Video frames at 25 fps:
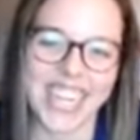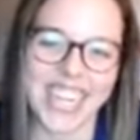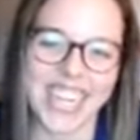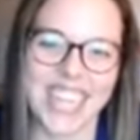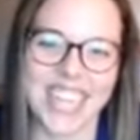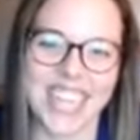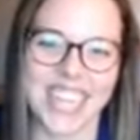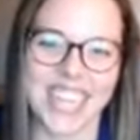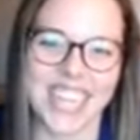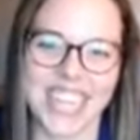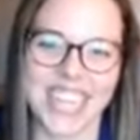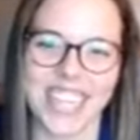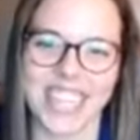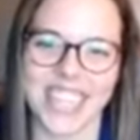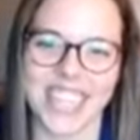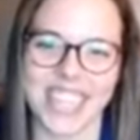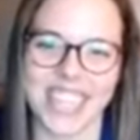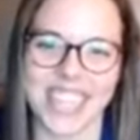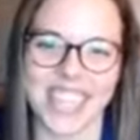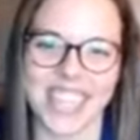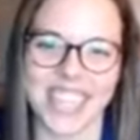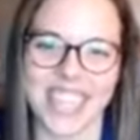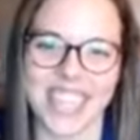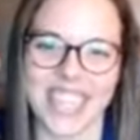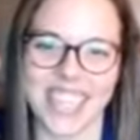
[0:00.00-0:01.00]

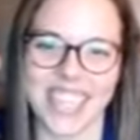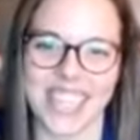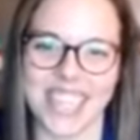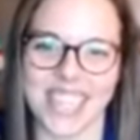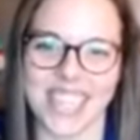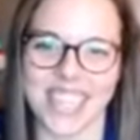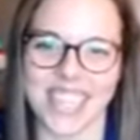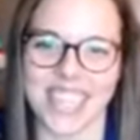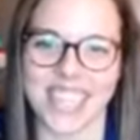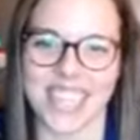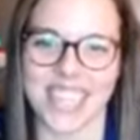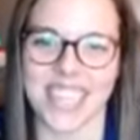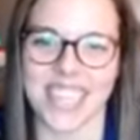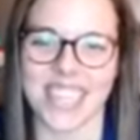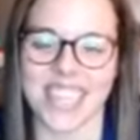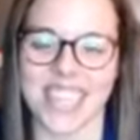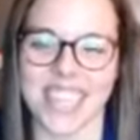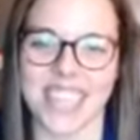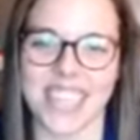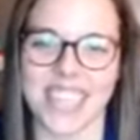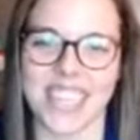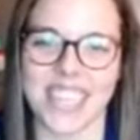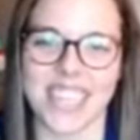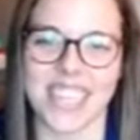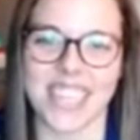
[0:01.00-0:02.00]

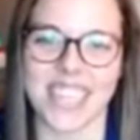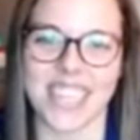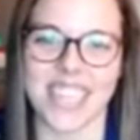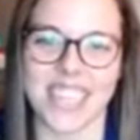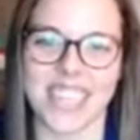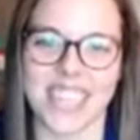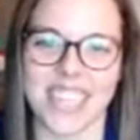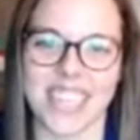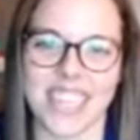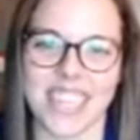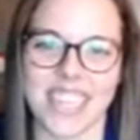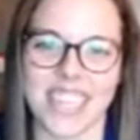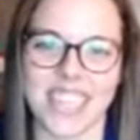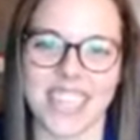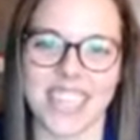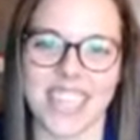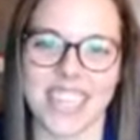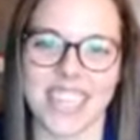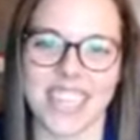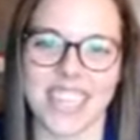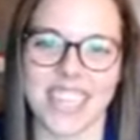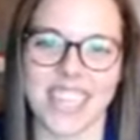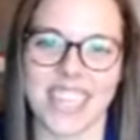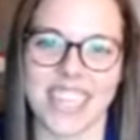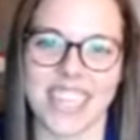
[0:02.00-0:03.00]
No words are spoken by the person on screen.